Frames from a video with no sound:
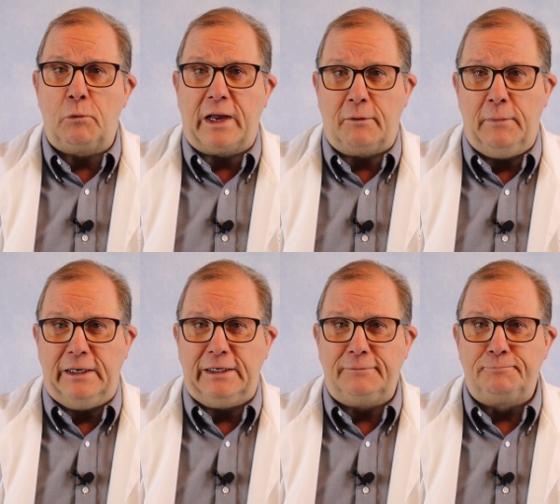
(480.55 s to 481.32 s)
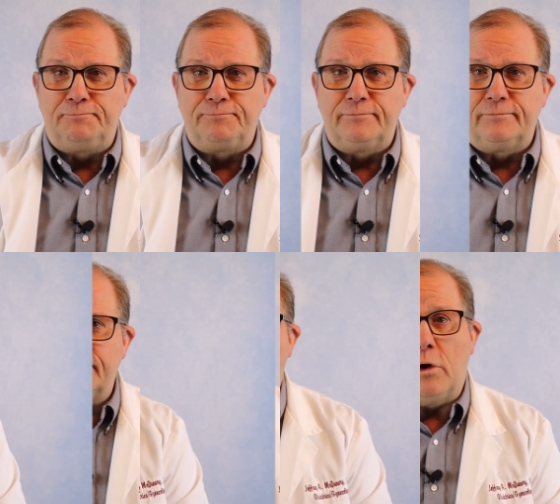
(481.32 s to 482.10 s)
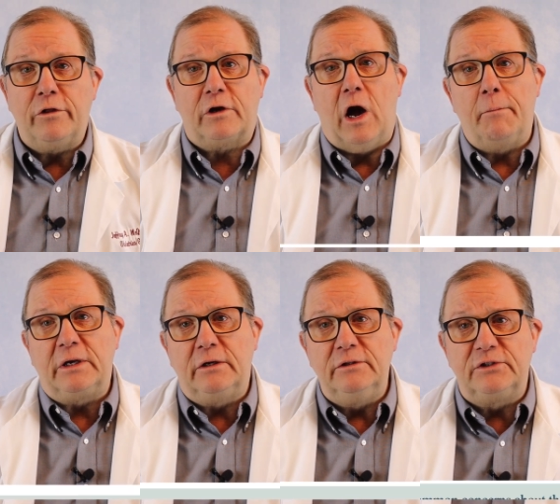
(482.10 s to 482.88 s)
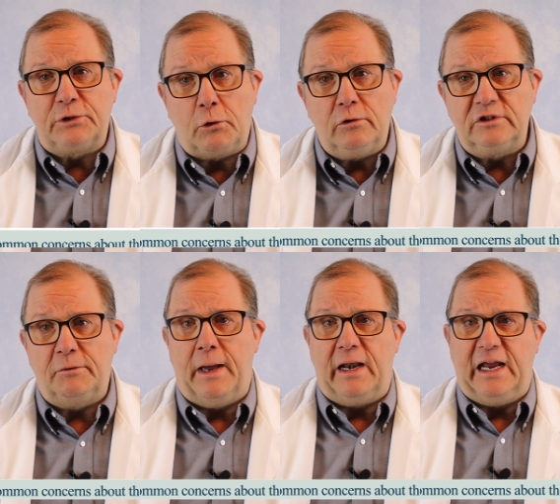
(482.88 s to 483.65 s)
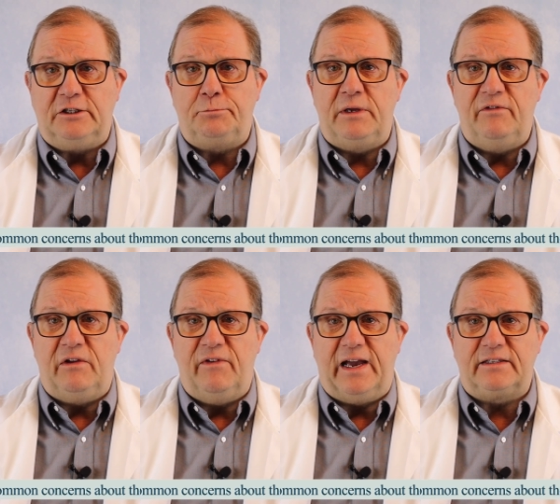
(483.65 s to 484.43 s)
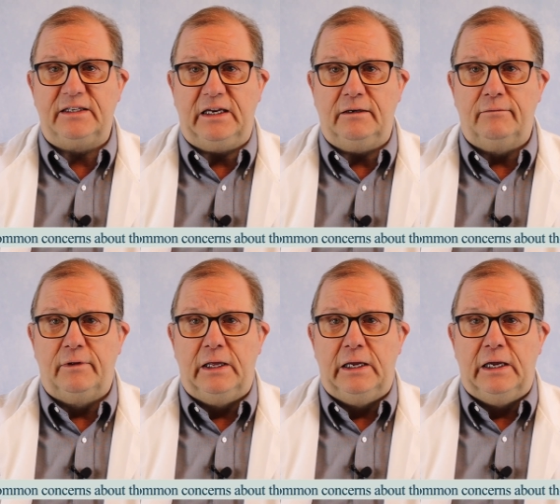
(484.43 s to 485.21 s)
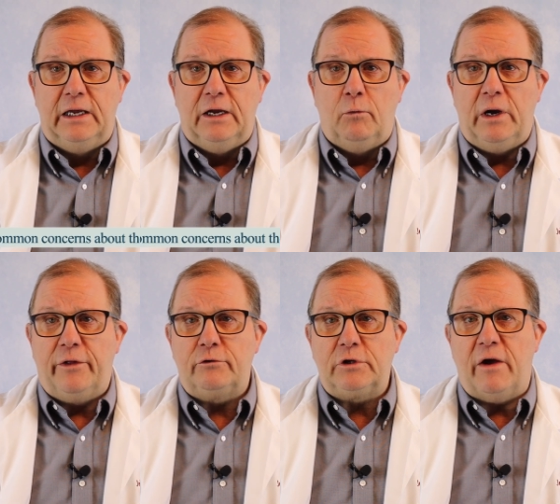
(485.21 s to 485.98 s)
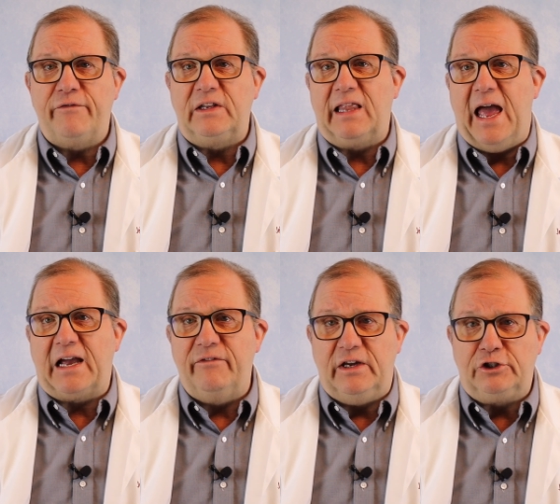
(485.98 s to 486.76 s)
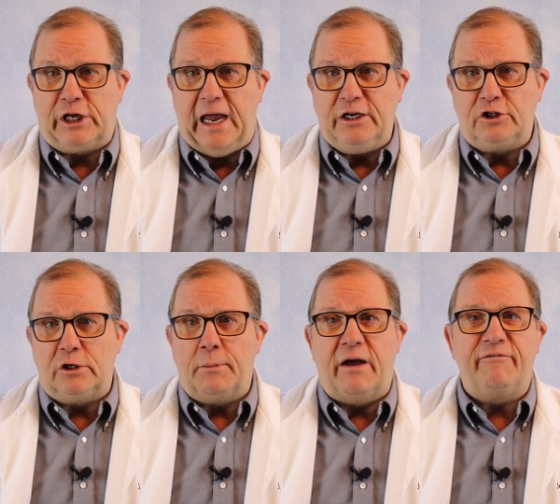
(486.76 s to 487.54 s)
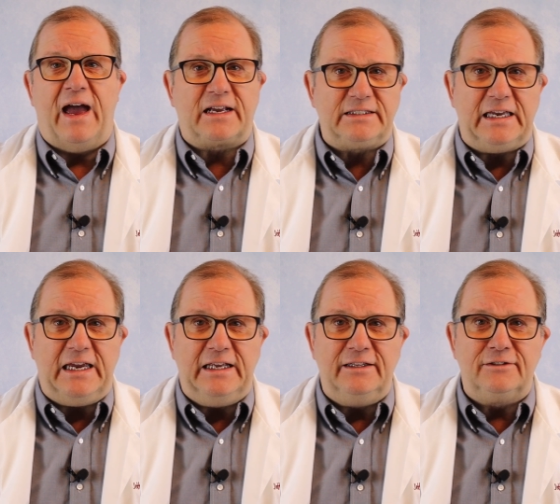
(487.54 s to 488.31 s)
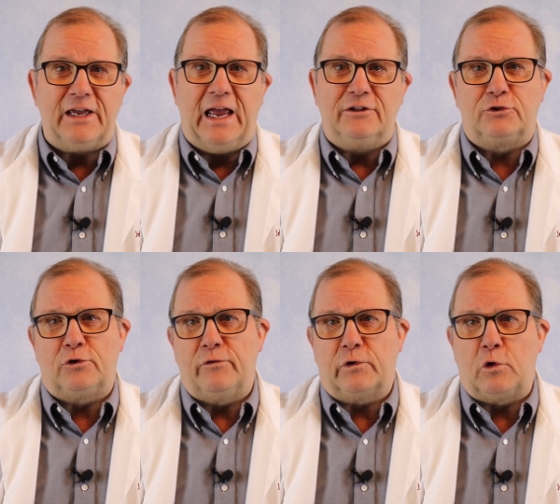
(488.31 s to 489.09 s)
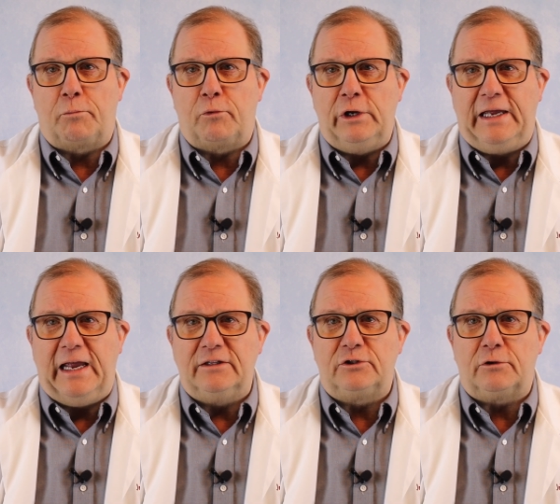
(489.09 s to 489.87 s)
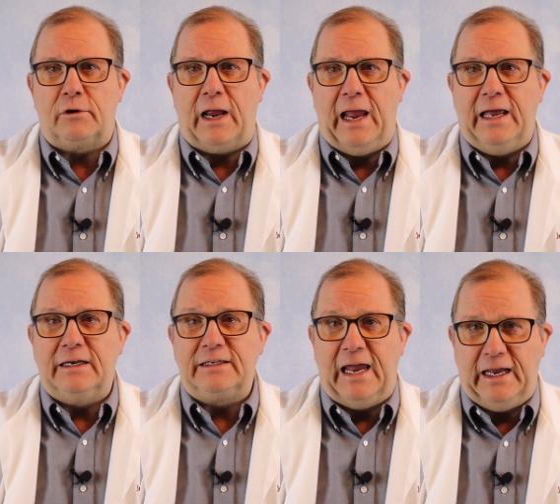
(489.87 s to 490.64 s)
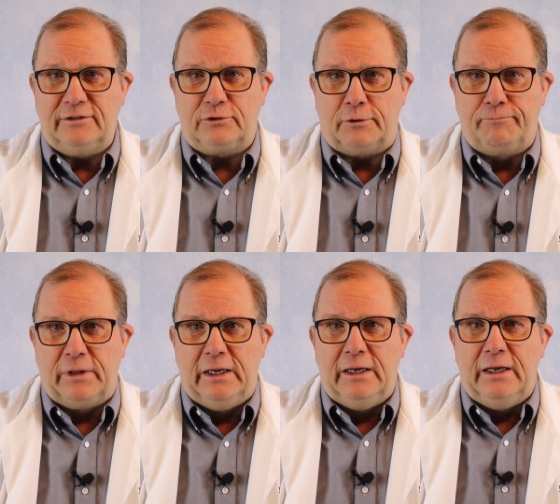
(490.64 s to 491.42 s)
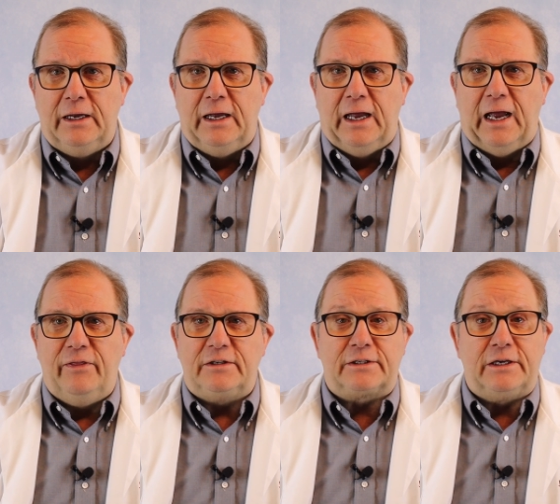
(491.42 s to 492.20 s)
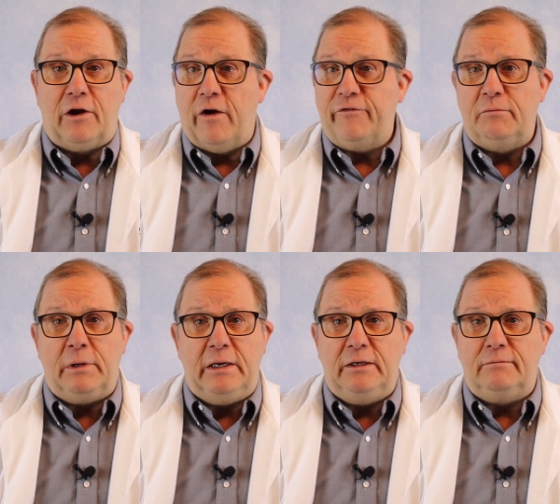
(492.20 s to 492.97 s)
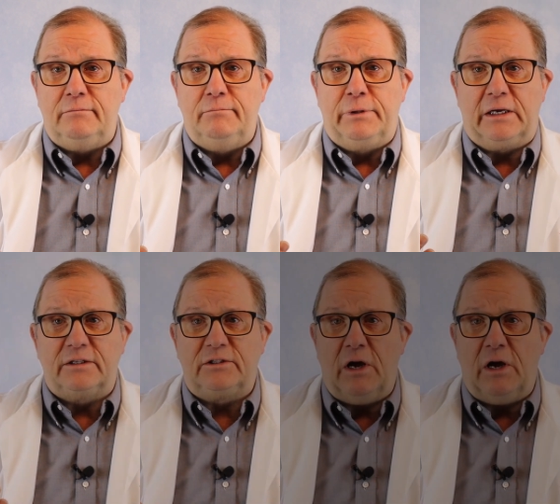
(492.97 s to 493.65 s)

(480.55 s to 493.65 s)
recommend it. What are the common concerns about HPV vaccine? Well, there's often lack of education about vaccines and cervical precancer and cancer. And this can often be because